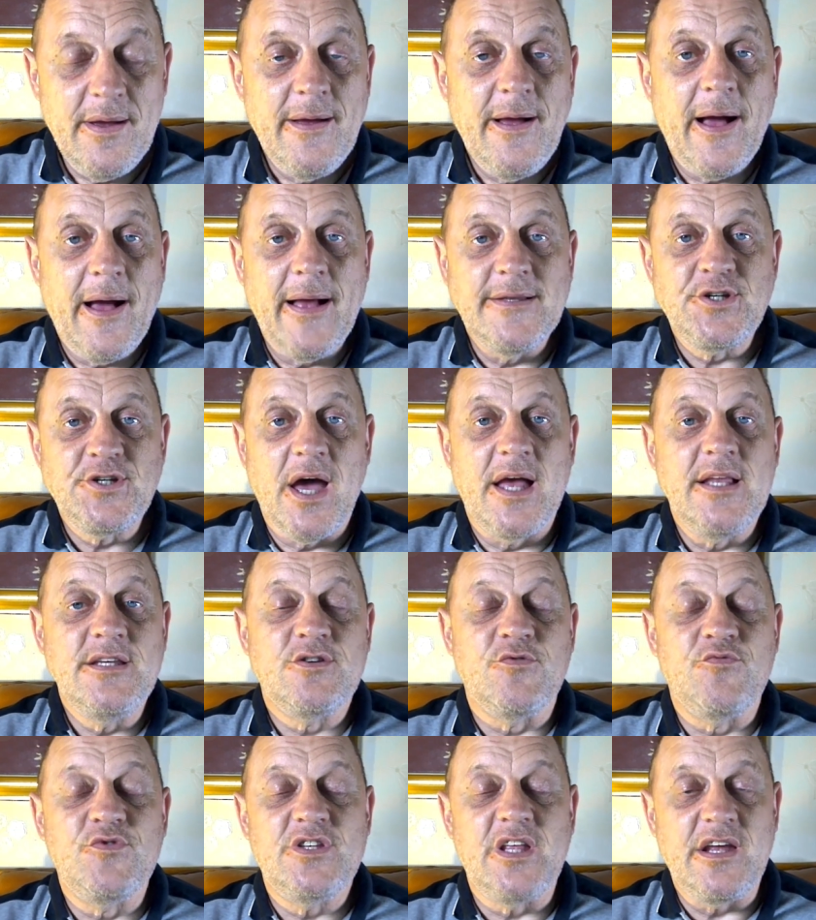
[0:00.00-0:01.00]
chance of
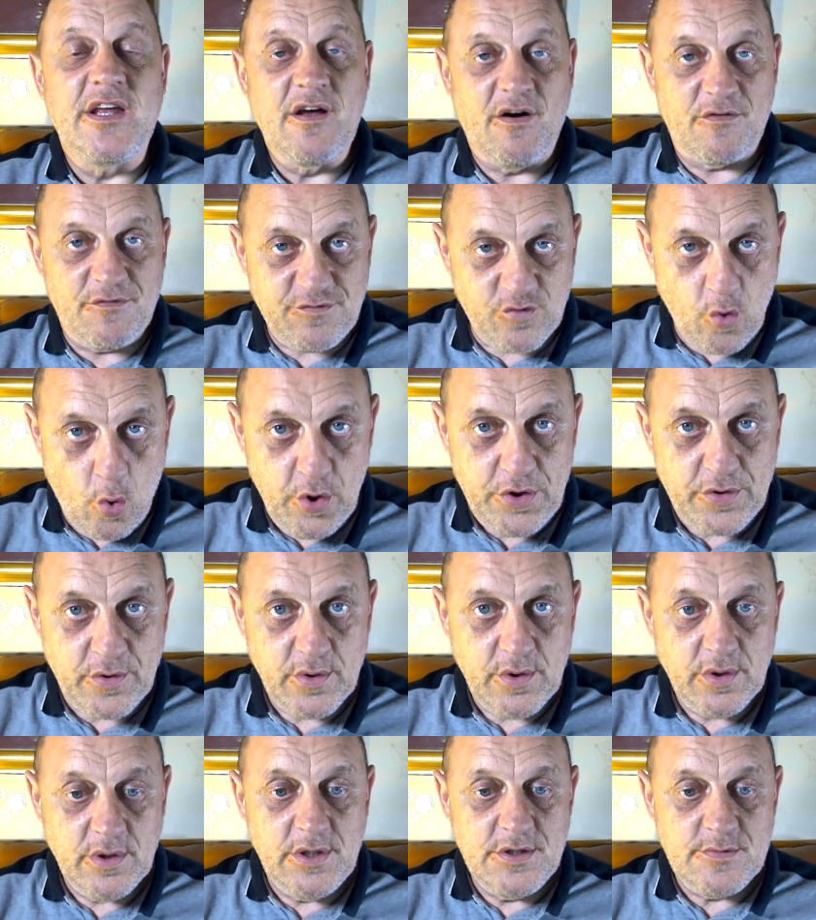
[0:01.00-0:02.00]
staying afloat
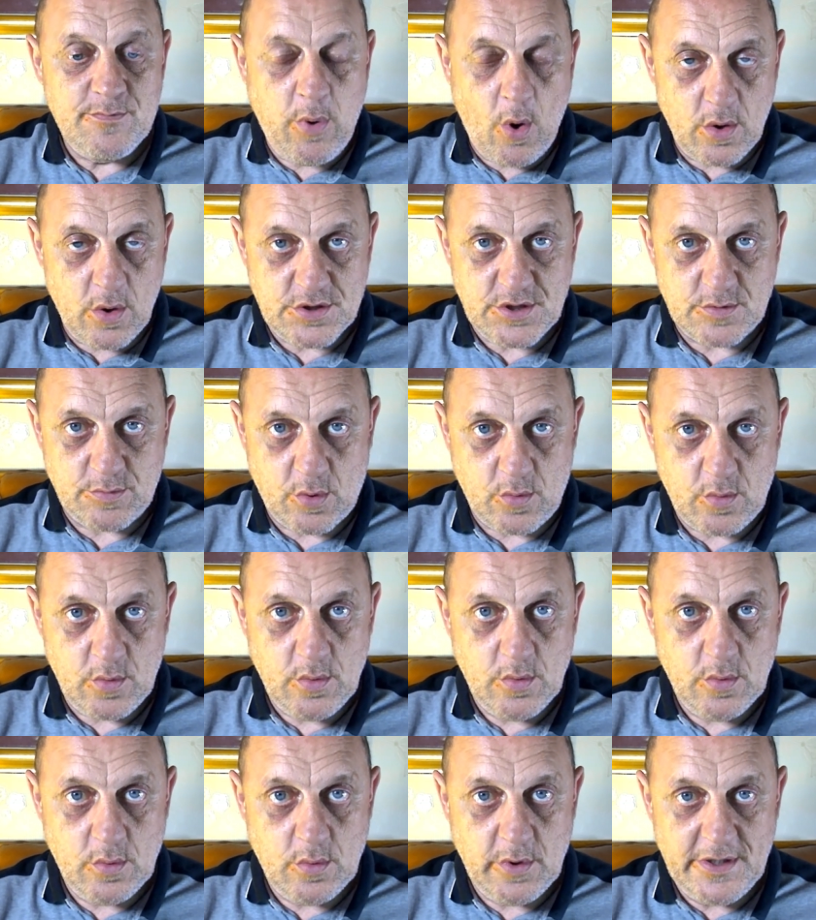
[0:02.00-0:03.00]
as possible.
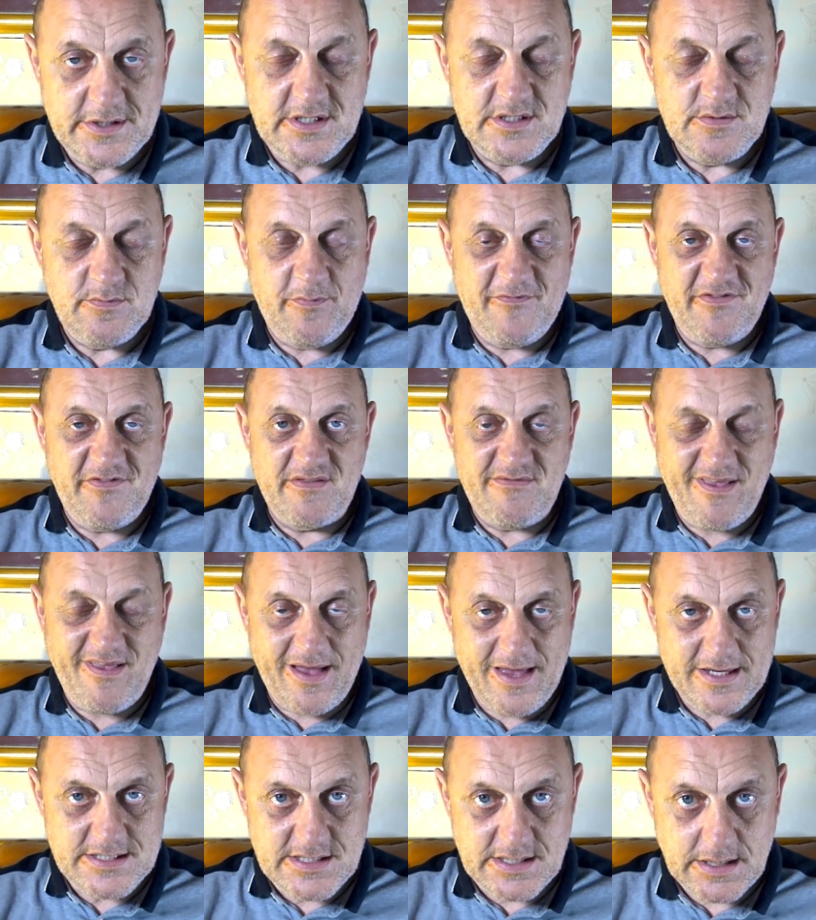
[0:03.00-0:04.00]
This is
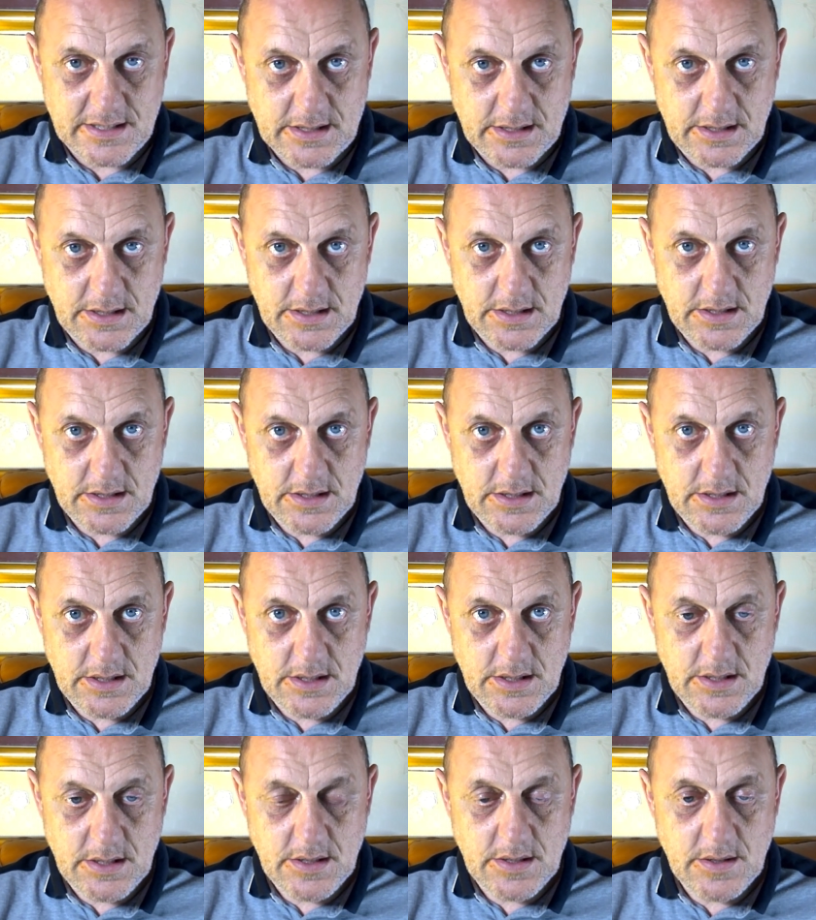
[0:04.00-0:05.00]
fantastic.
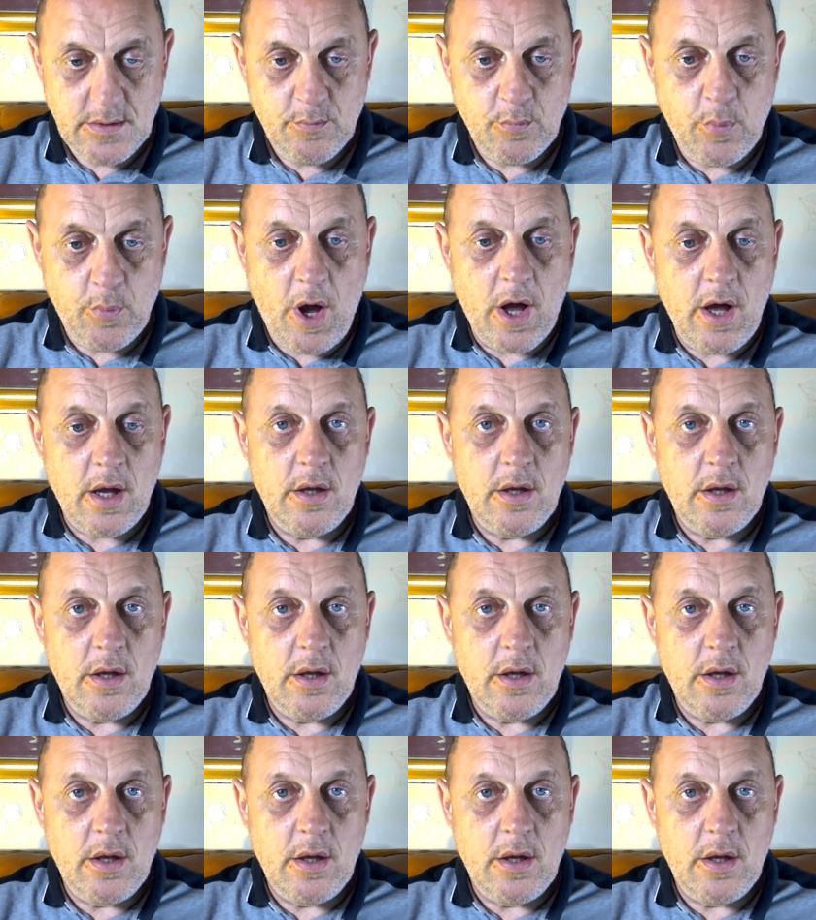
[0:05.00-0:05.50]
But